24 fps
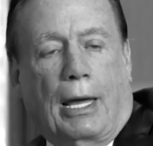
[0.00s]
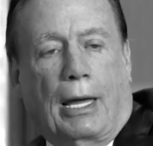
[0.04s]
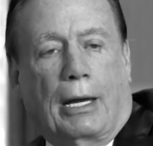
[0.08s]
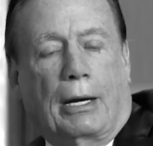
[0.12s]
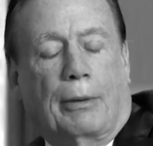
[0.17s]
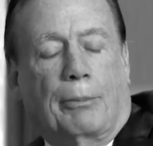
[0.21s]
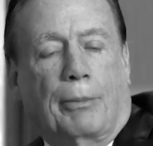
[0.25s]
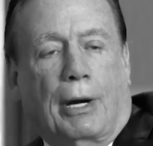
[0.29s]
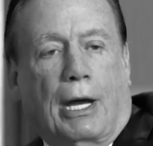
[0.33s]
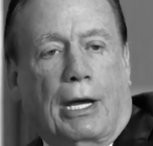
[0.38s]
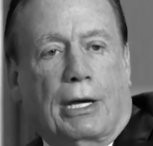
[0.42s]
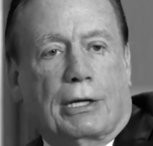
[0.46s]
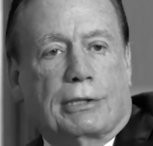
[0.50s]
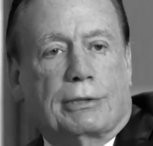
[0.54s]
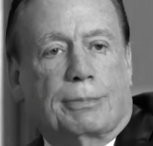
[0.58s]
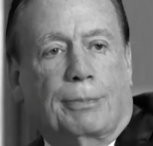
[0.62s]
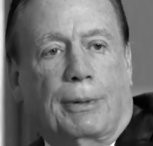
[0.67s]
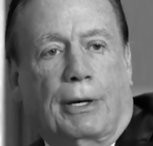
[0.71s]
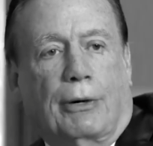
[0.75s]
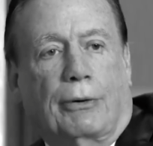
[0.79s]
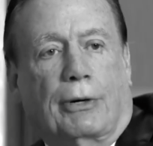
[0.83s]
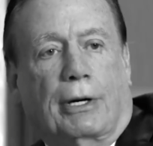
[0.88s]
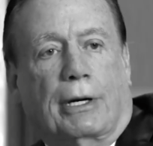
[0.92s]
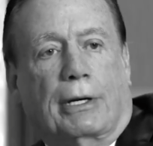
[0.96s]
And in my
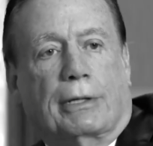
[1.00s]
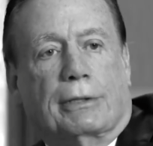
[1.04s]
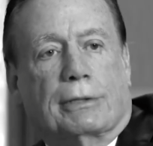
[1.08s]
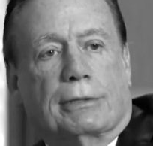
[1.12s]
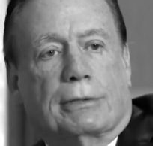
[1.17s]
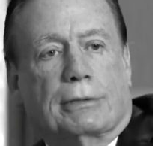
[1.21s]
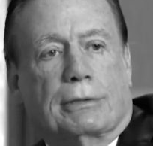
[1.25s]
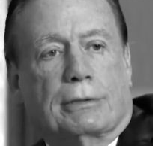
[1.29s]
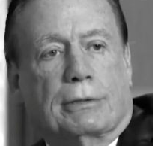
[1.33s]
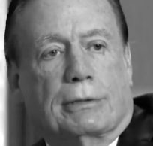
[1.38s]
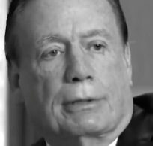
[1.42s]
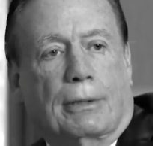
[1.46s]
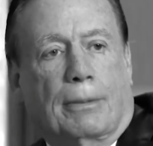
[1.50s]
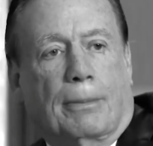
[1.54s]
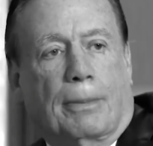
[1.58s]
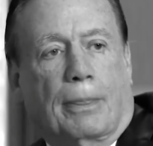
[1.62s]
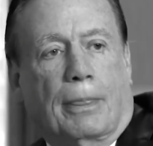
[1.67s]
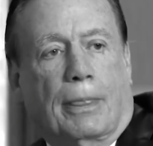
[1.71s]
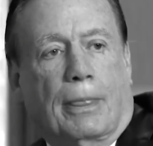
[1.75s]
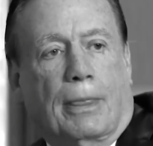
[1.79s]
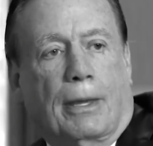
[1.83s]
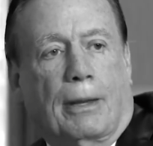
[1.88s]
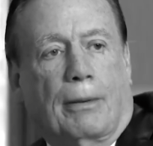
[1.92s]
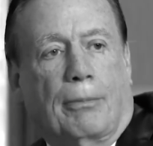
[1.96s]
experience,
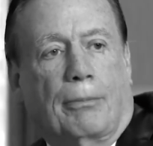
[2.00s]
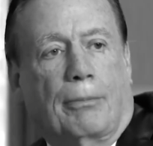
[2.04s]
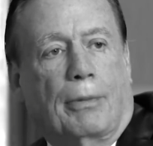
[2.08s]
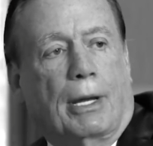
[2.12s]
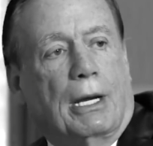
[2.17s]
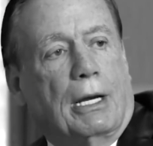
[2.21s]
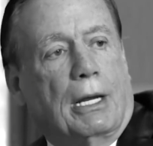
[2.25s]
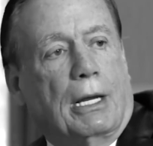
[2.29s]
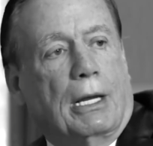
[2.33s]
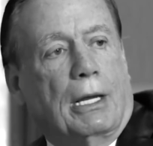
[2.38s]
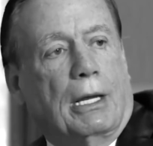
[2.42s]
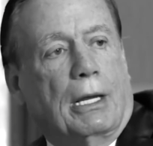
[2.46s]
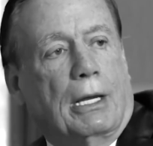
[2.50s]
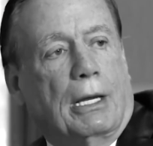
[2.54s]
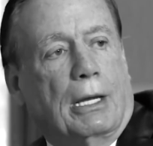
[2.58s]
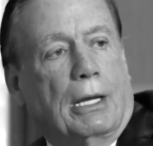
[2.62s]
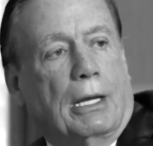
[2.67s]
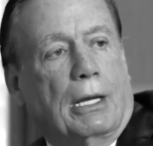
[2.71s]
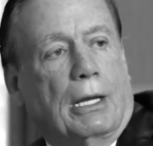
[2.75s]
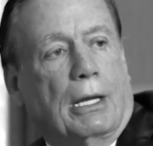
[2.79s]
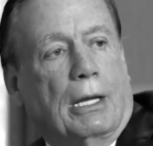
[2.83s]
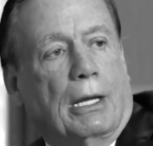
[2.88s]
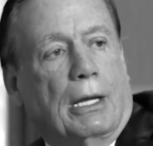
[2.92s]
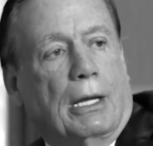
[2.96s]
many